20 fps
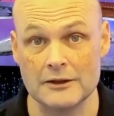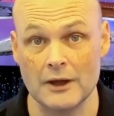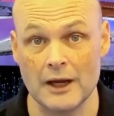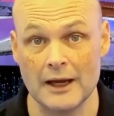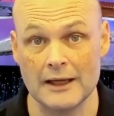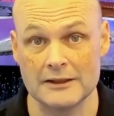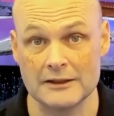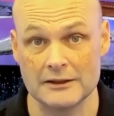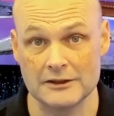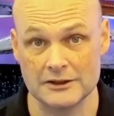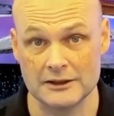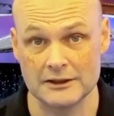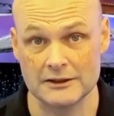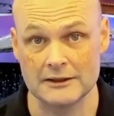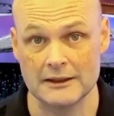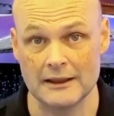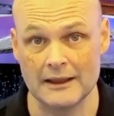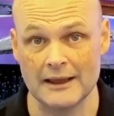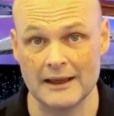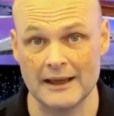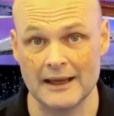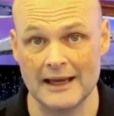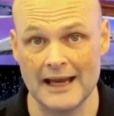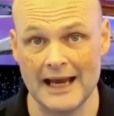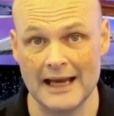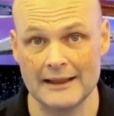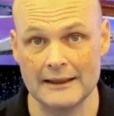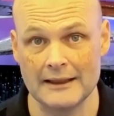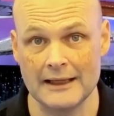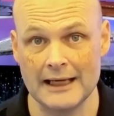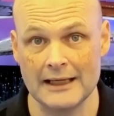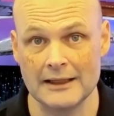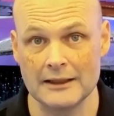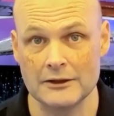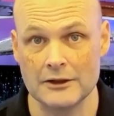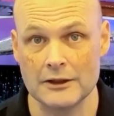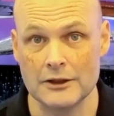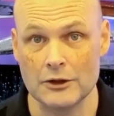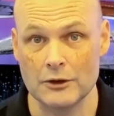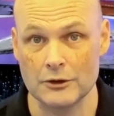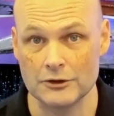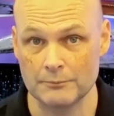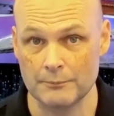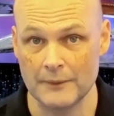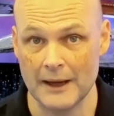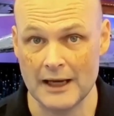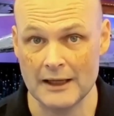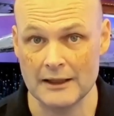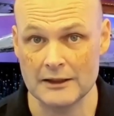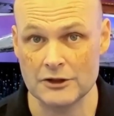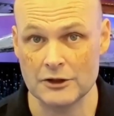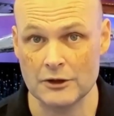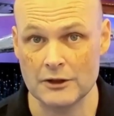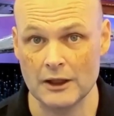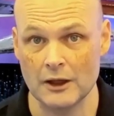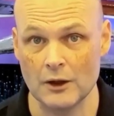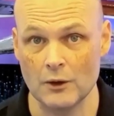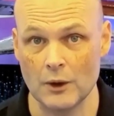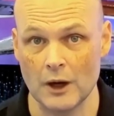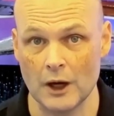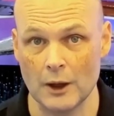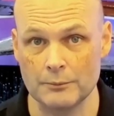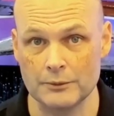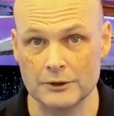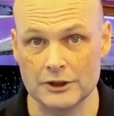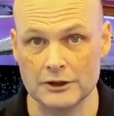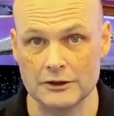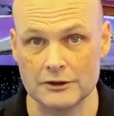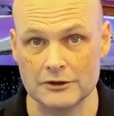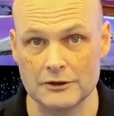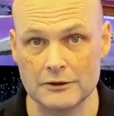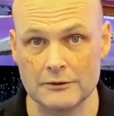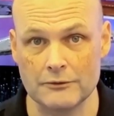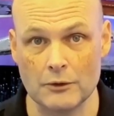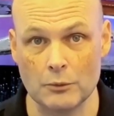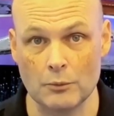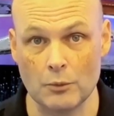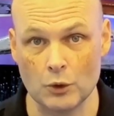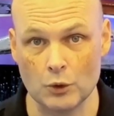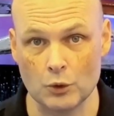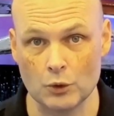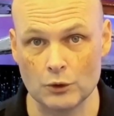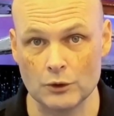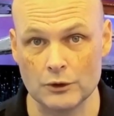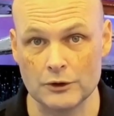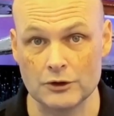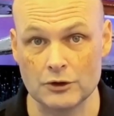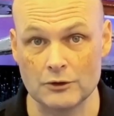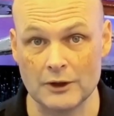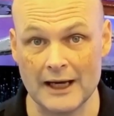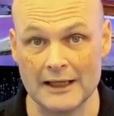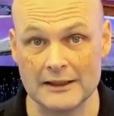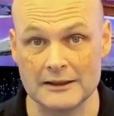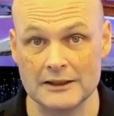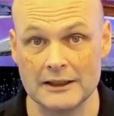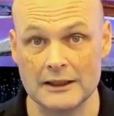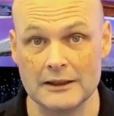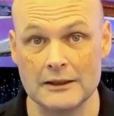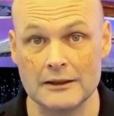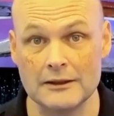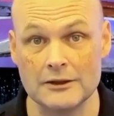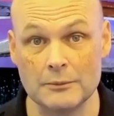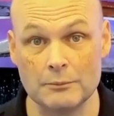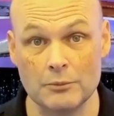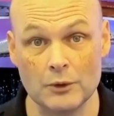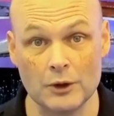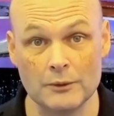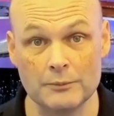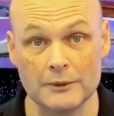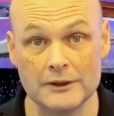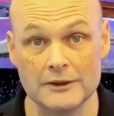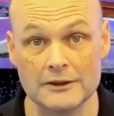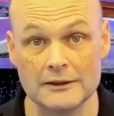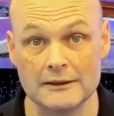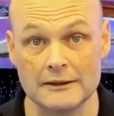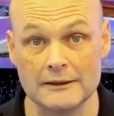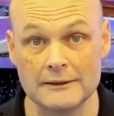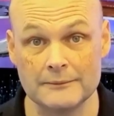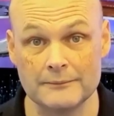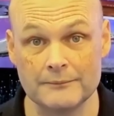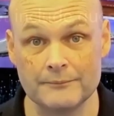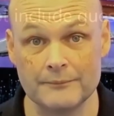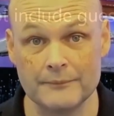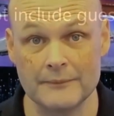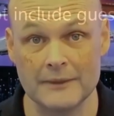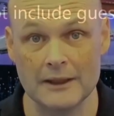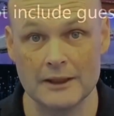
licenses and then to use pay-as-you-go options for more transient deployments. The